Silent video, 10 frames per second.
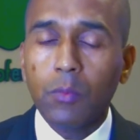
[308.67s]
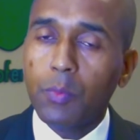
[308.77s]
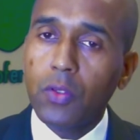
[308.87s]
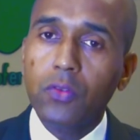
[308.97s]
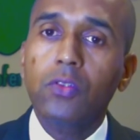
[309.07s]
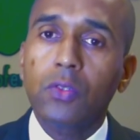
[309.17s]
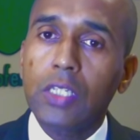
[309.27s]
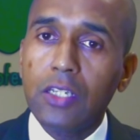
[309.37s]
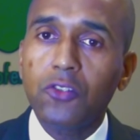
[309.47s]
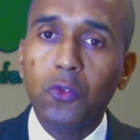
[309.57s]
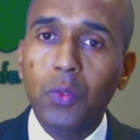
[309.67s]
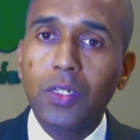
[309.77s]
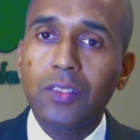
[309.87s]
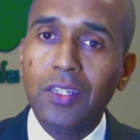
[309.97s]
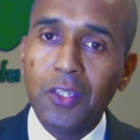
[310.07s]
But, brothers and sisters, the issue
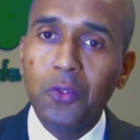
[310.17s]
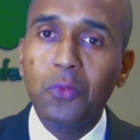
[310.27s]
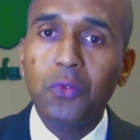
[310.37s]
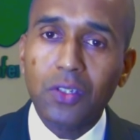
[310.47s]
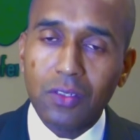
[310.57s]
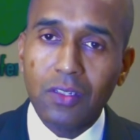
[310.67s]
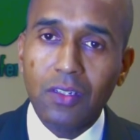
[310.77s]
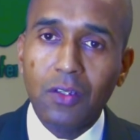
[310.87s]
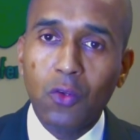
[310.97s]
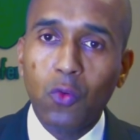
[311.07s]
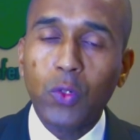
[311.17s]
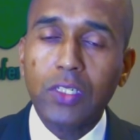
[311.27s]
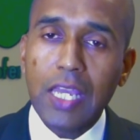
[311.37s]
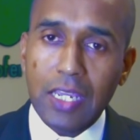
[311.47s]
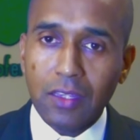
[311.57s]
was that the unions were
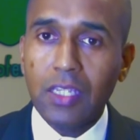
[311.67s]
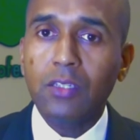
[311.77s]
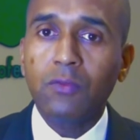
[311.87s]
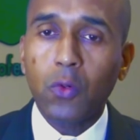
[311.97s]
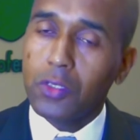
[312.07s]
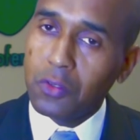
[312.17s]
taking these votes.